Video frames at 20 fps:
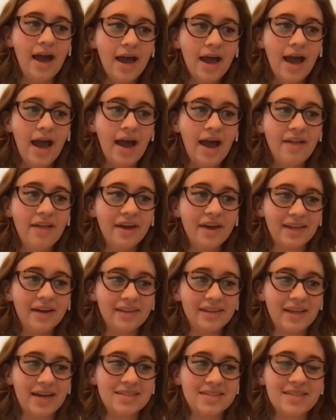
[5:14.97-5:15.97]
And then at
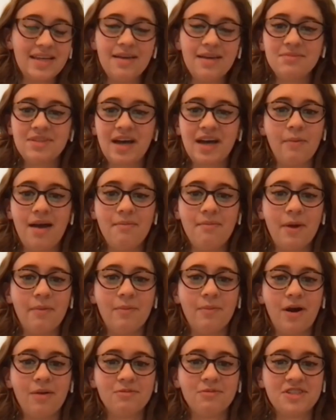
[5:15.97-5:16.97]
that same time, my
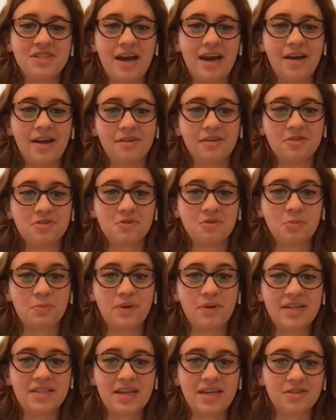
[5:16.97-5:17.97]
mom was diagnosed with
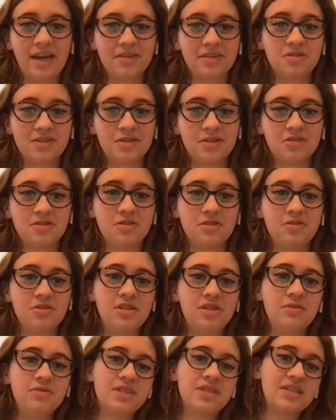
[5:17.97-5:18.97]
breast cancer. So she
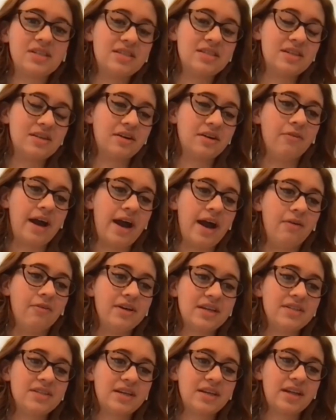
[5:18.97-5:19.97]
was considered high
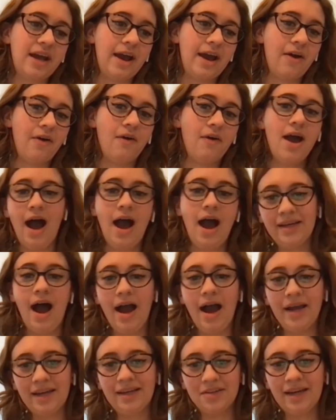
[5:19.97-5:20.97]
risk now.
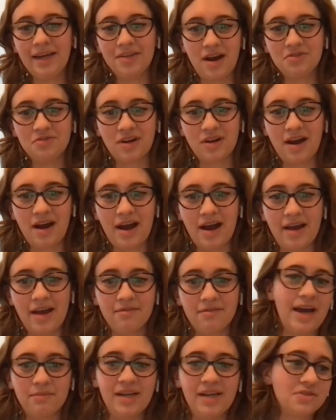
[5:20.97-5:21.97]
I can't drive.
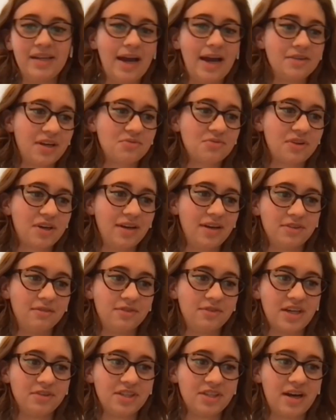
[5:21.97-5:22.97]
My dad's working
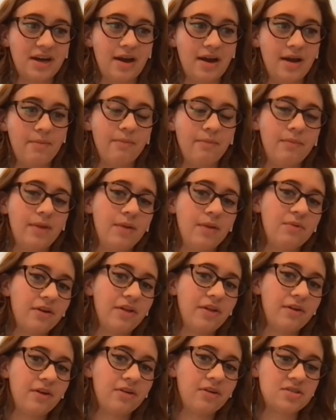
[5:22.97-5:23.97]
full time. My
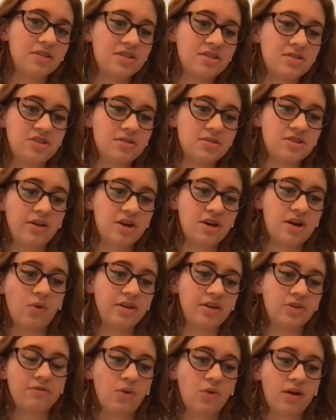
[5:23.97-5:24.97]
brother is starting
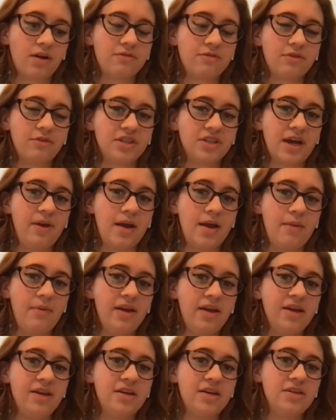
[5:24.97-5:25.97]
to work full time at
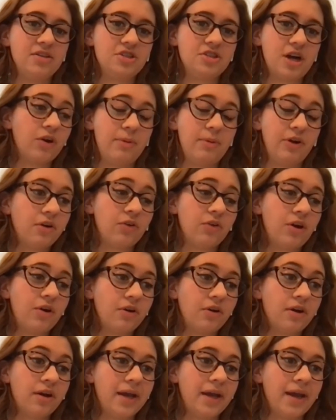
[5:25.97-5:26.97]
his job at
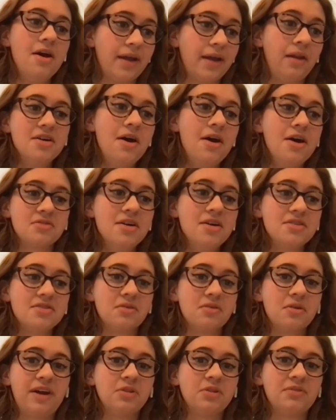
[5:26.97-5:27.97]
Kroger again. So
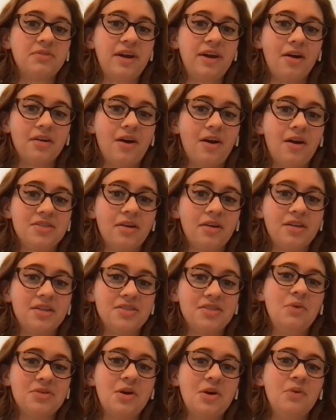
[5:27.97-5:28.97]
it was very hard
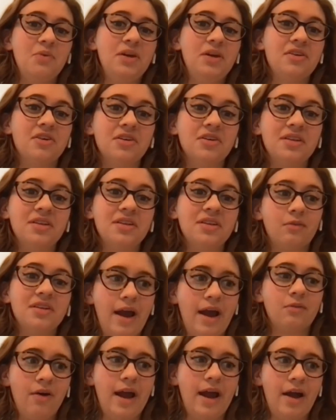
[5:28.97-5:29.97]
because we couldn't get
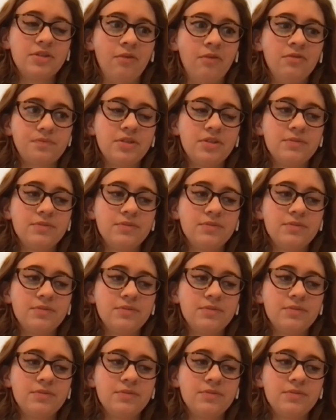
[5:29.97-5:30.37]
around.